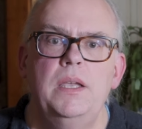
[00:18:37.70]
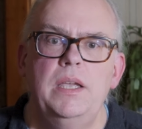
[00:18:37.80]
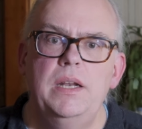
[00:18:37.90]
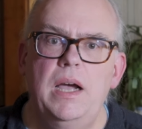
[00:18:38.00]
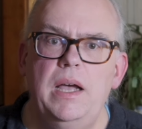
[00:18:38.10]

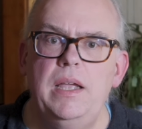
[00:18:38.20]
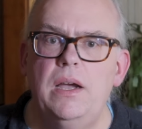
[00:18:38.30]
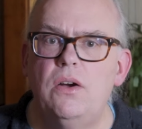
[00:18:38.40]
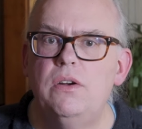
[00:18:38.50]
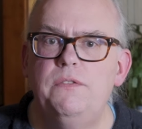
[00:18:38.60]
In high
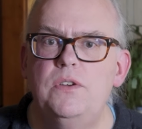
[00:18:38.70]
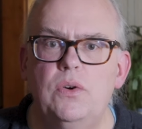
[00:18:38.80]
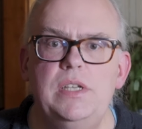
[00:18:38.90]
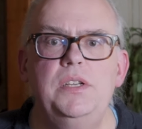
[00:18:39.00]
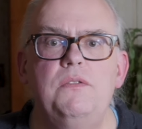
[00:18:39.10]
RF
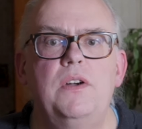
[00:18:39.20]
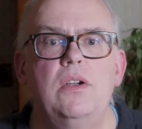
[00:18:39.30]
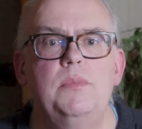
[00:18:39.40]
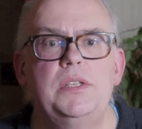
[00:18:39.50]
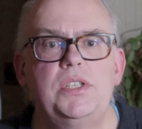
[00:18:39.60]
noise
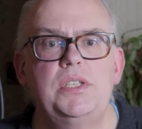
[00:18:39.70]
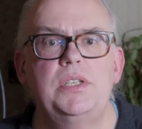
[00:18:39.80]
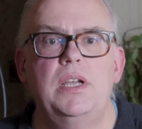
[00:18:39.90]
environments,